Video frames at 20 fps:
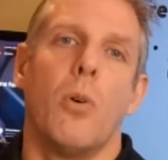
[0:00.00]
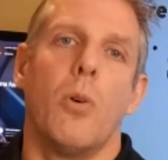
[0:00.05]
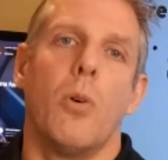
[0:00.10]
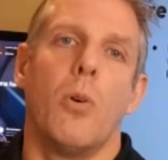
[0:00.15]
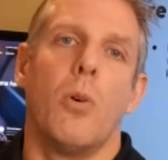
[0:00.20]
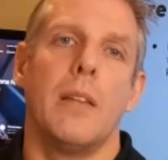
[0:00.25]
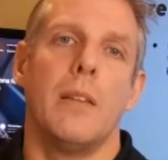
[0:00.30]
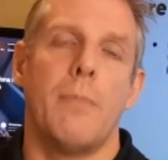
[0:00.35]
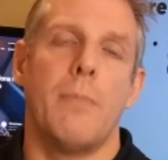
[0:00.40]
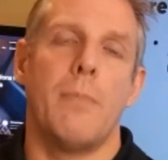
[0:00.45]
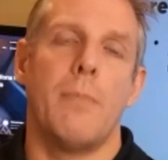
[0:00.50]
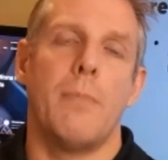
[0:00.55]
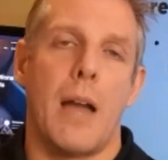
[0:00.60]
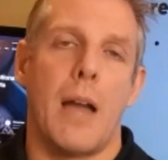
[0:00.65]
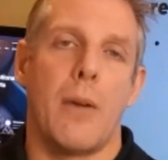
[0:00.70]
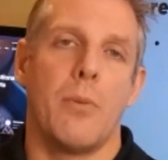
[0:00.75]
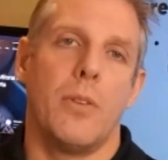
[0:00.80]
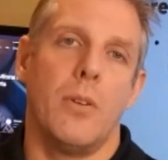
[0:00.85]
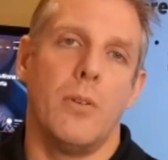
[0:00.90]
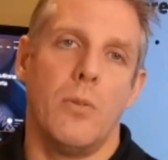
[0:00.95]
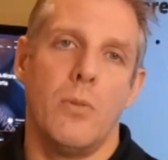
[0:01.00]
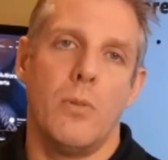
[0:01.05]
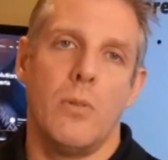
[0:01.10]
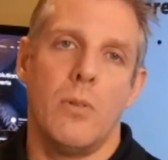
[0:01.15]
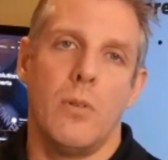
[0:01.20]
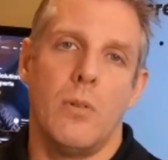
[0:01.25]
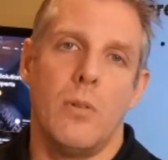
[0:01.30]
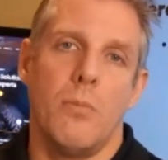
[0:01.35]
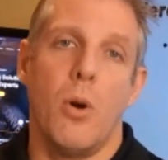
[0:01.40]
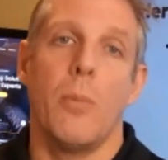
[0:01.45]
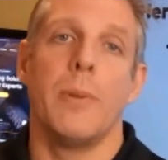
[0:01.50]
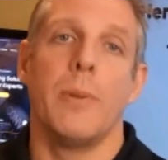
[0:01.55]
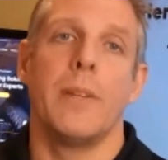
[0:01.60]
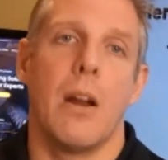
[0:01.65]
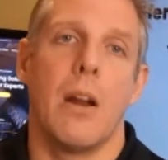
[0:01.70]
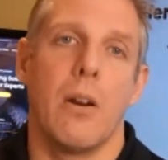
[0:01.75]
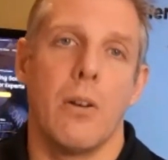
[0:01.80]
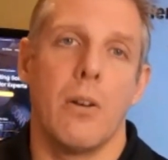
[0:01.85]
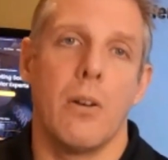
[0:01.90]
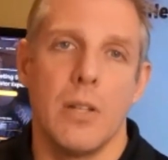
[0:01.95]
We'll be back with you
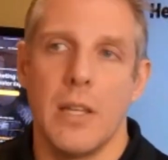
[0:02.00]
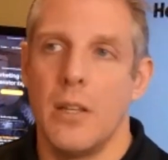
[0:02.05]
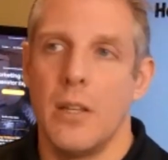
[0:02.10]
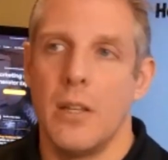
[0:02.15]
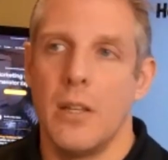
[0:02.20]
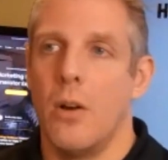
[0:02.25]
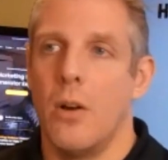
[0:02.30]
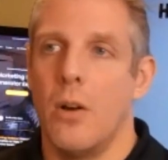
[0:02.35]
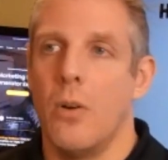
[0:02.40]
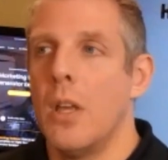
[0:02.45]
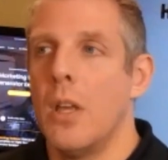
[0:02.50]
momentarily.